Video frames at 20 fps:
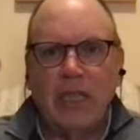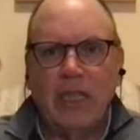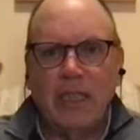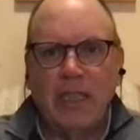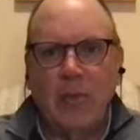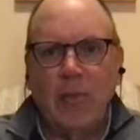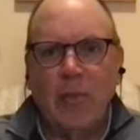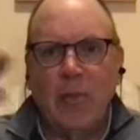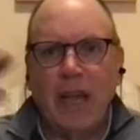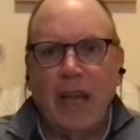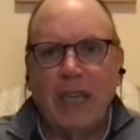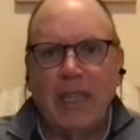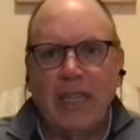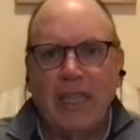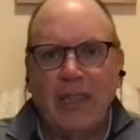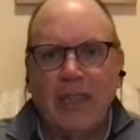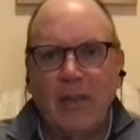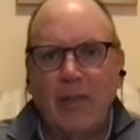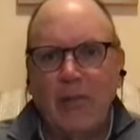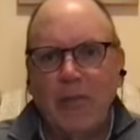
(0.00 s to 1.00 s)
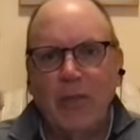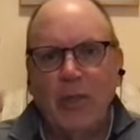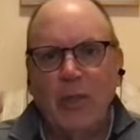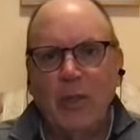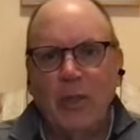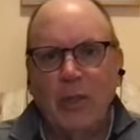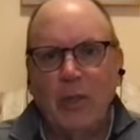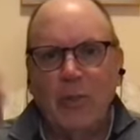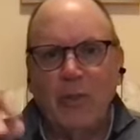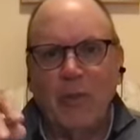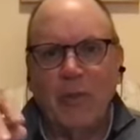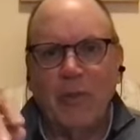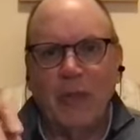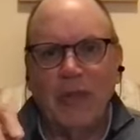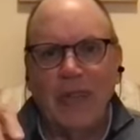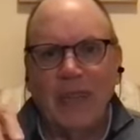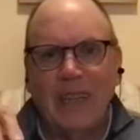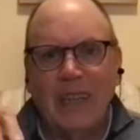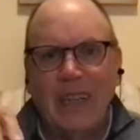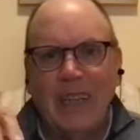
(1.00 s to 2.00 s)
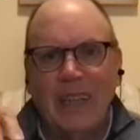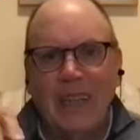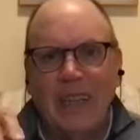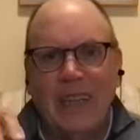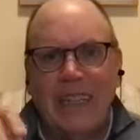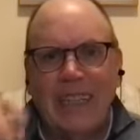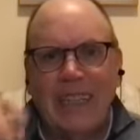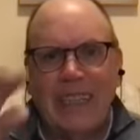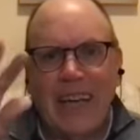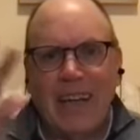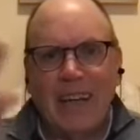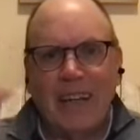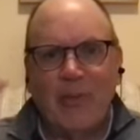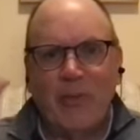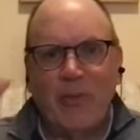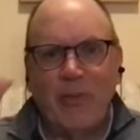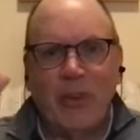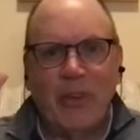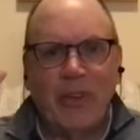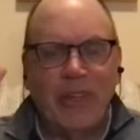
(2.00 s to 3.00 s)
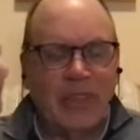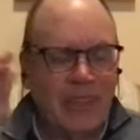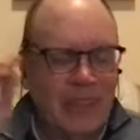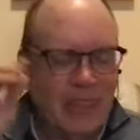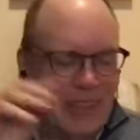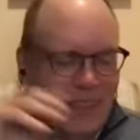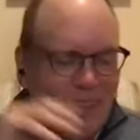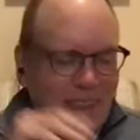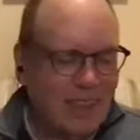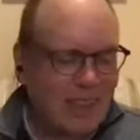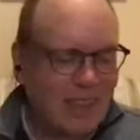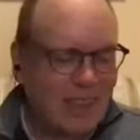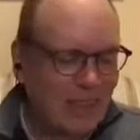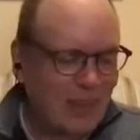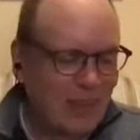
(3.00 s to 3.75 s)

You're blocking their view from the. It's like down in front, you know.